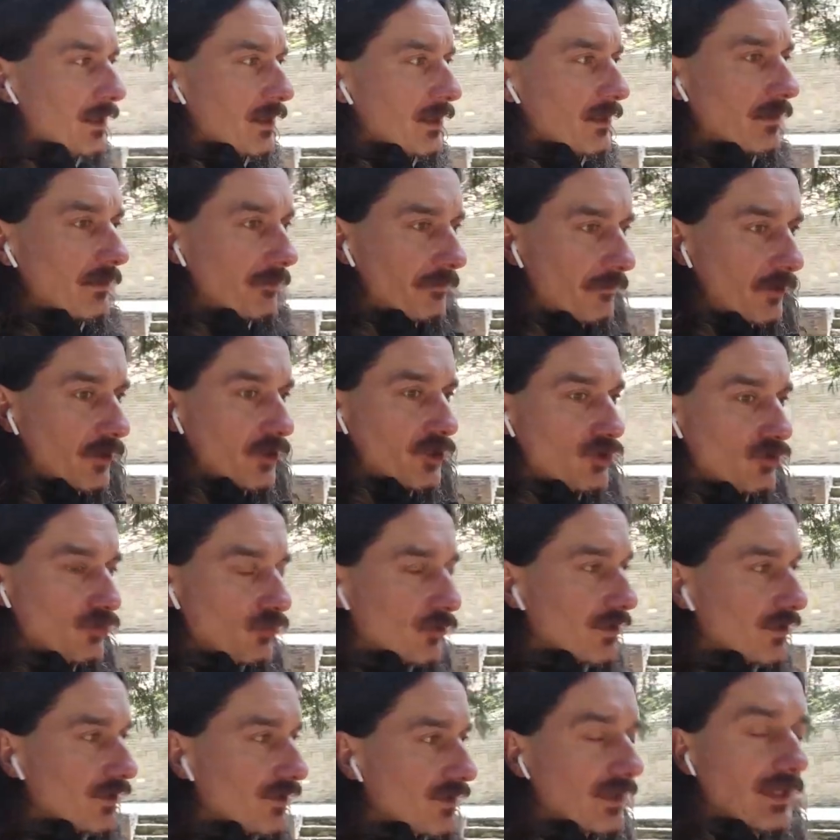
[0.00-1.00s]
The first
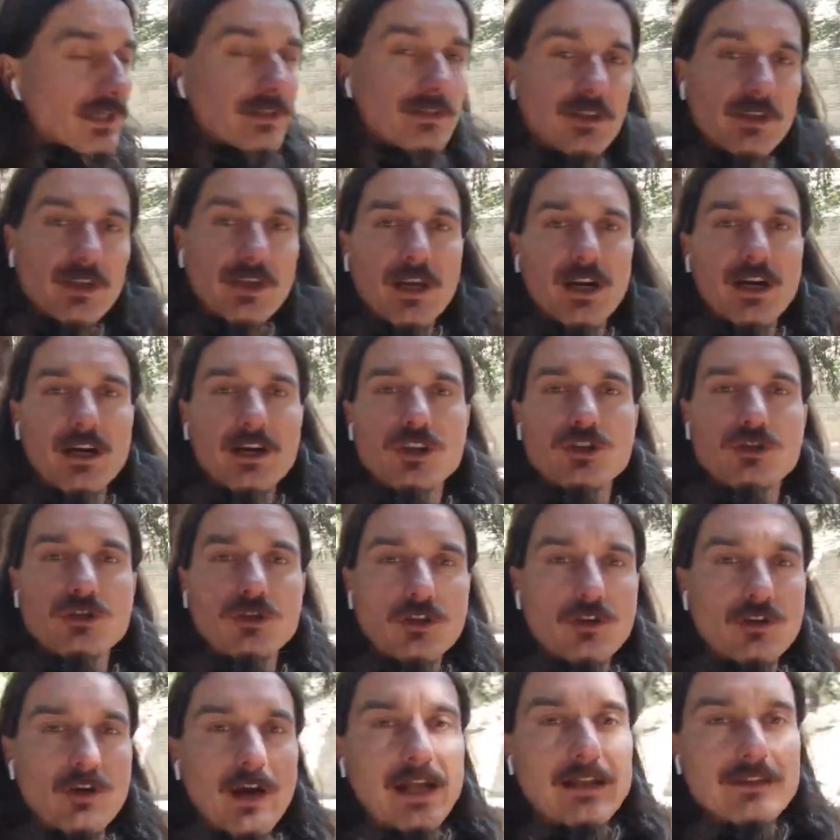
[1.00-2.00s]
was that the
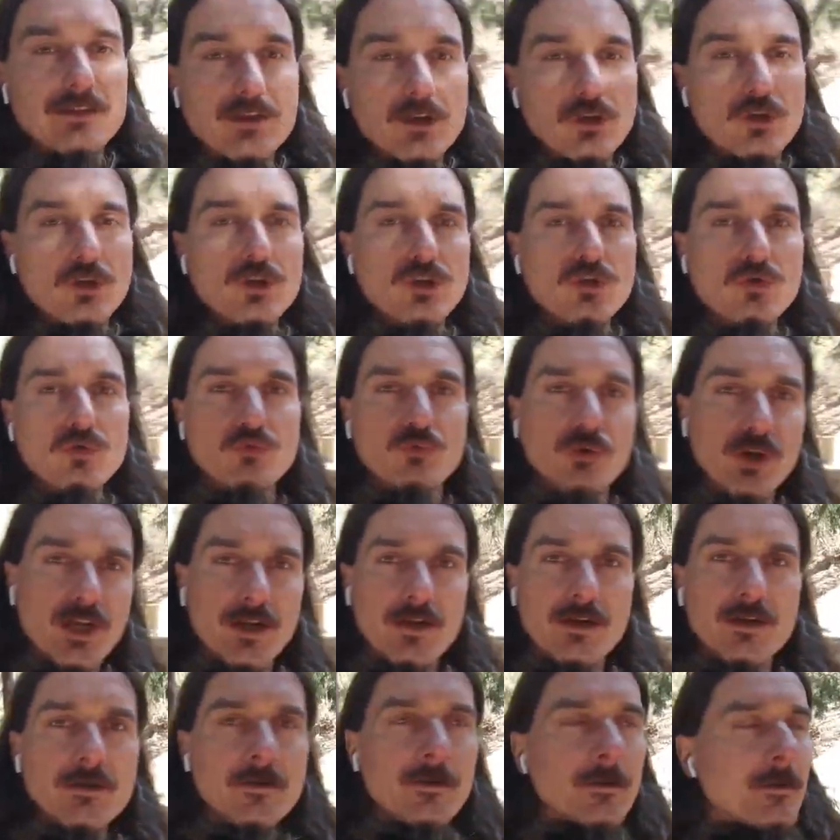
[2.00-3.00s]
aristocrats could
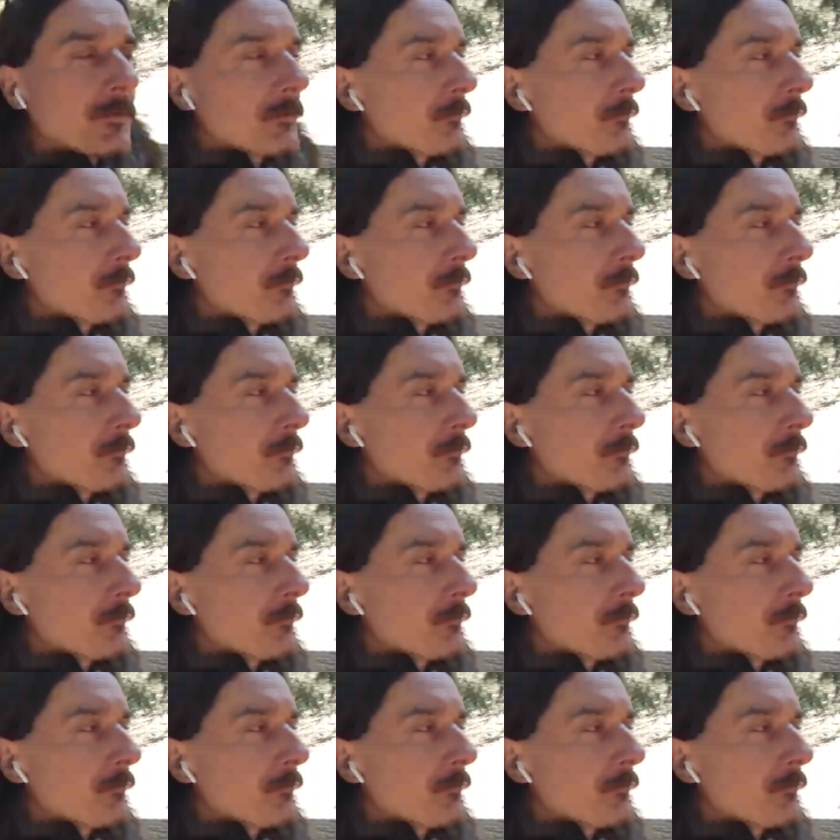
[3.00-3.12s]
win